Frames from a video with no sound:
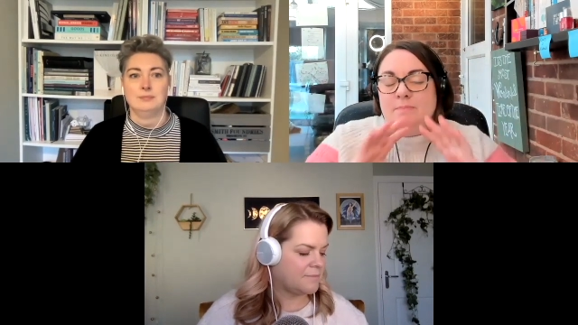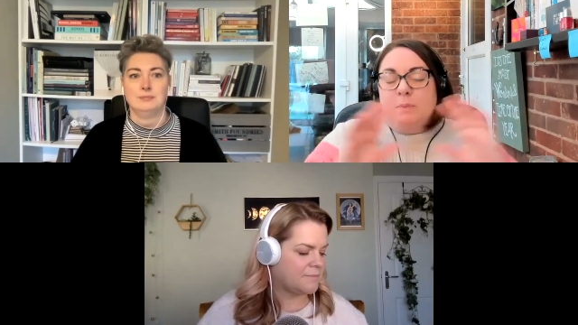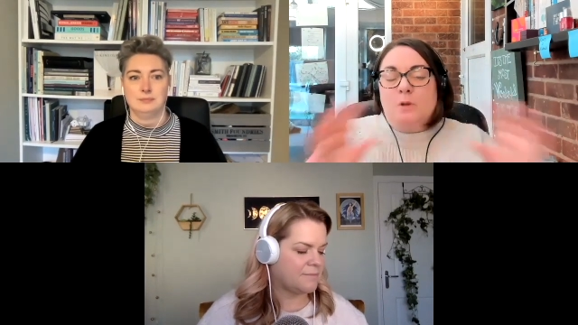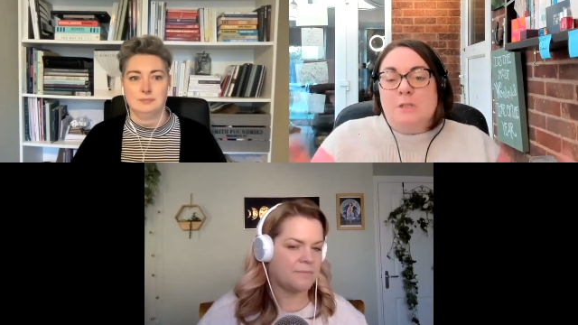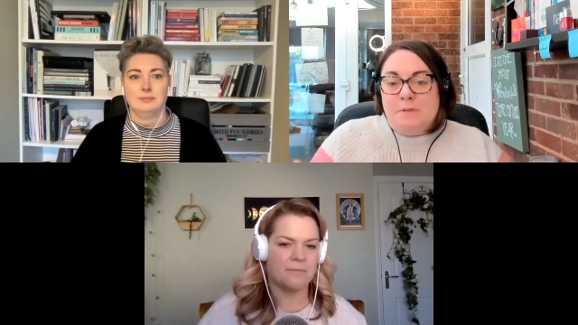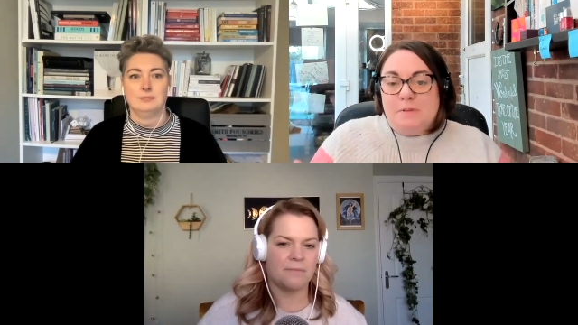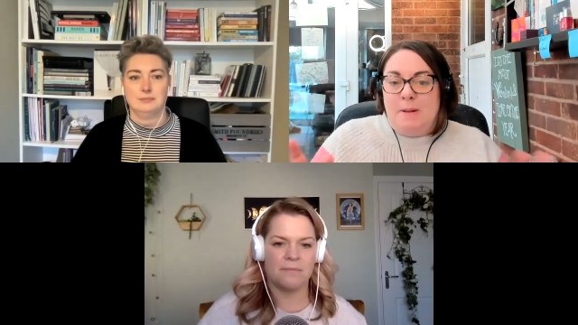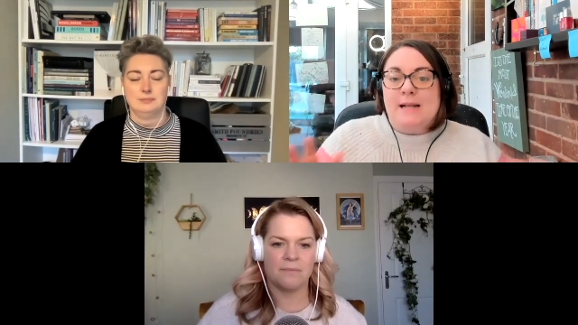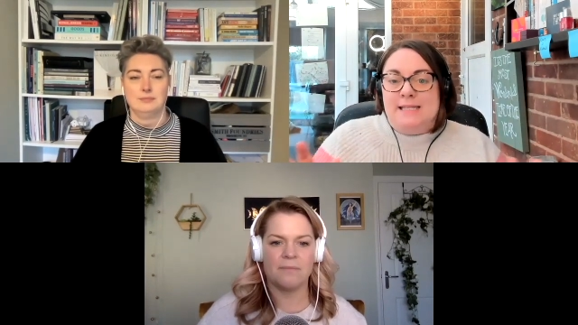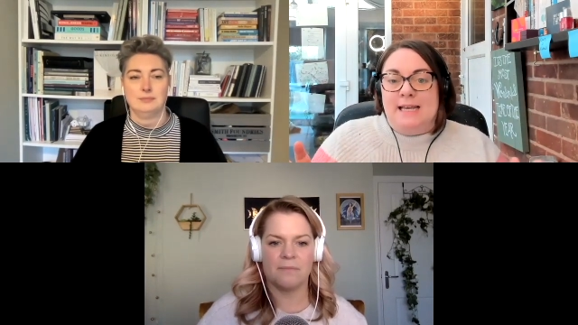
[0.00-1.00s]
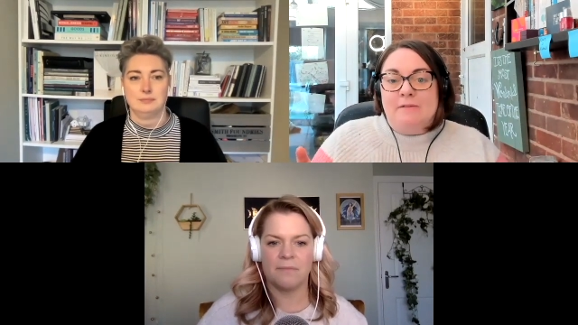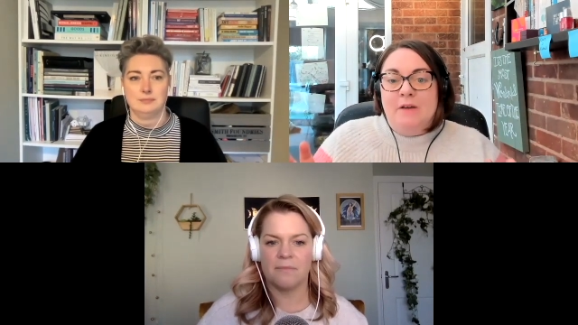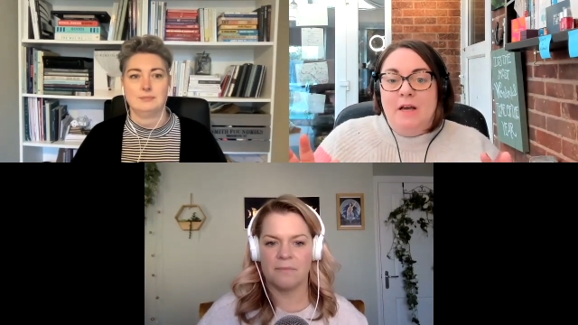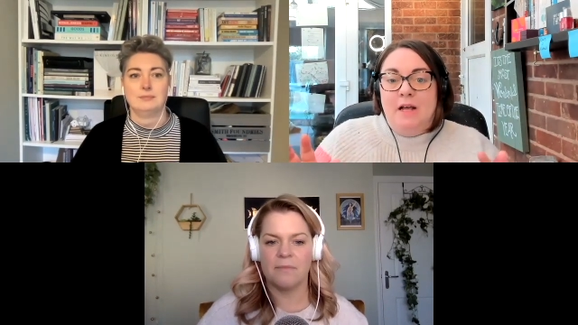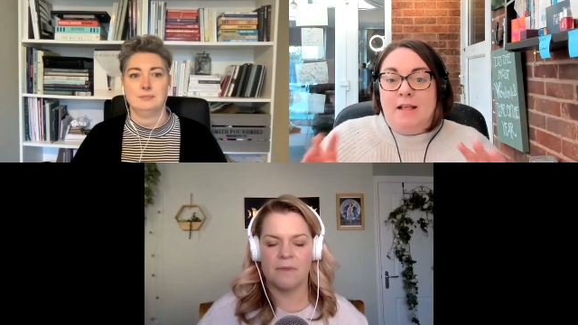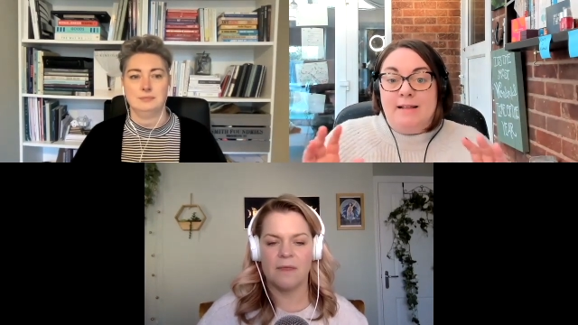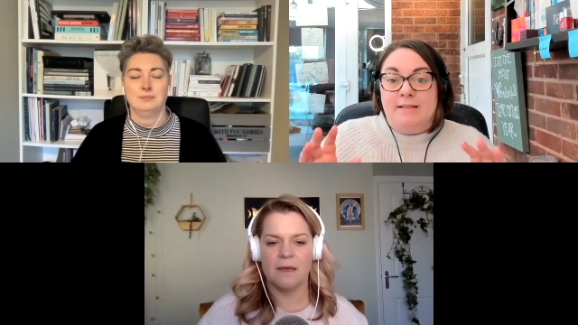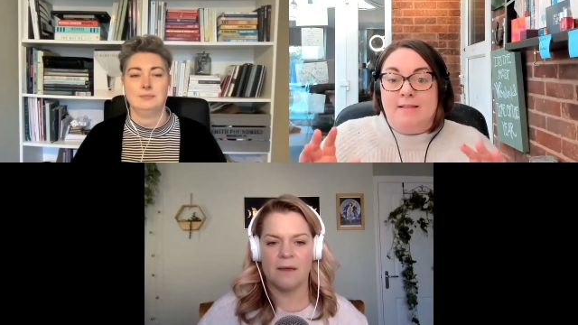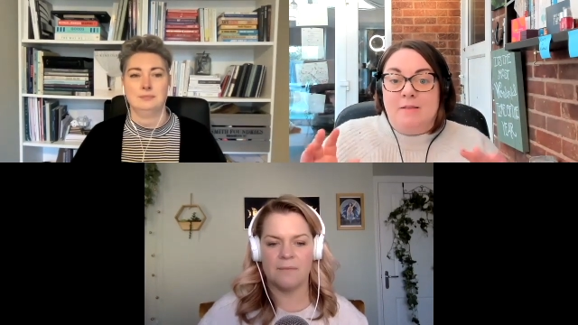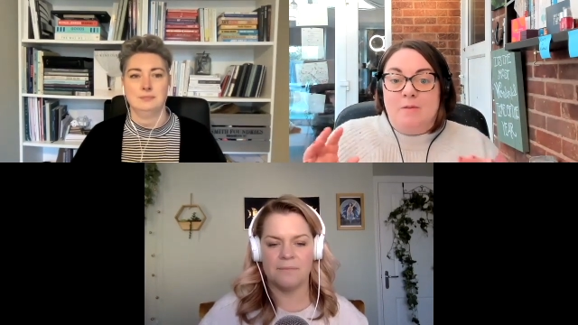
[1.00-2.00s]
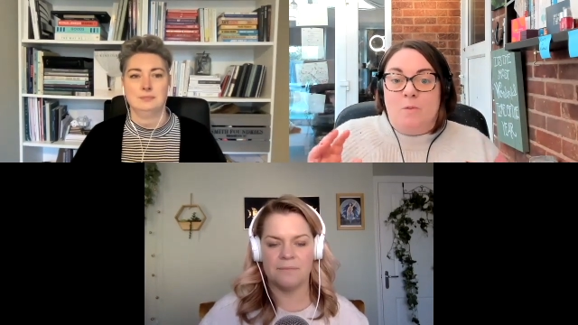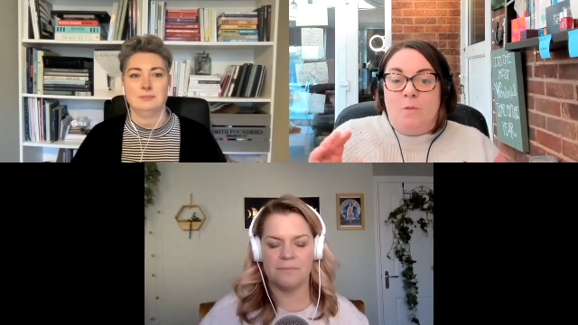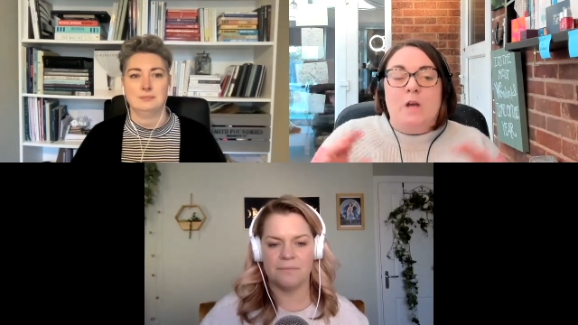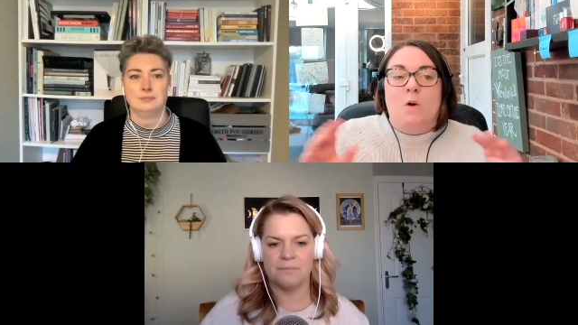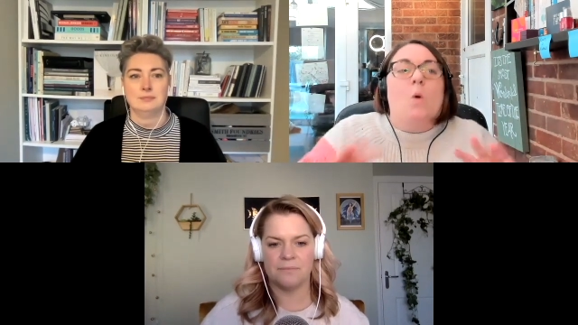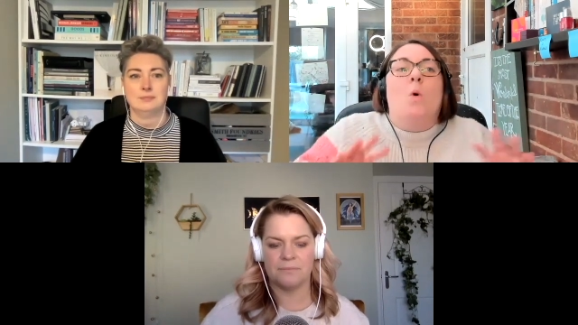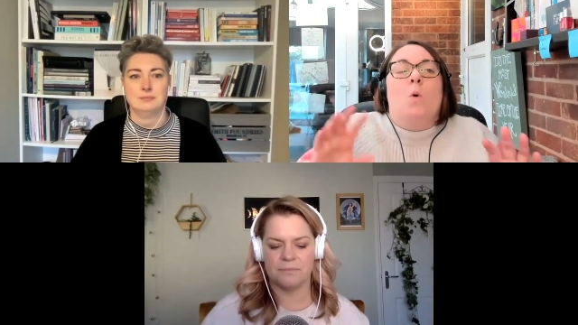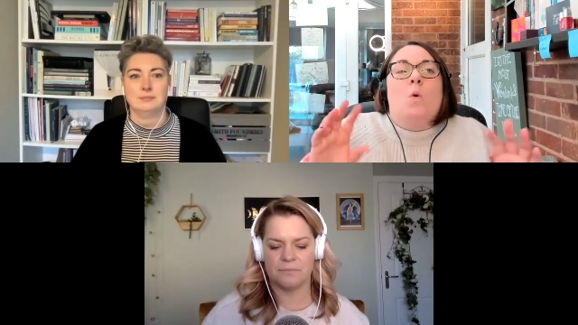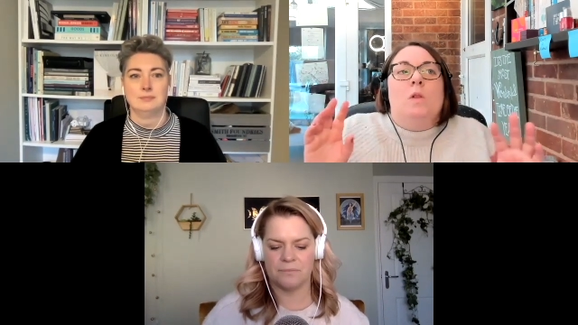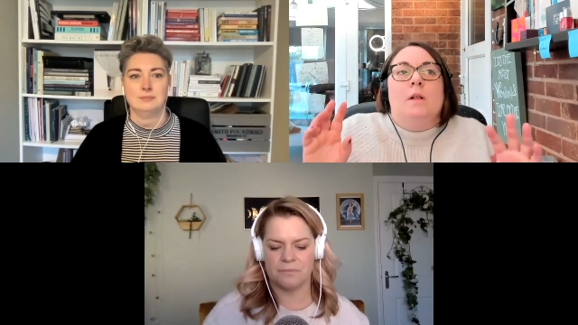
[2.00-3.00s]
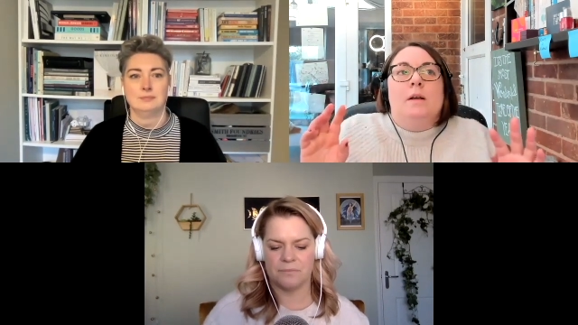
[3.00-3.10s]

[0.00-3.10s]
Speaker 1: body perspective, like yeah. we all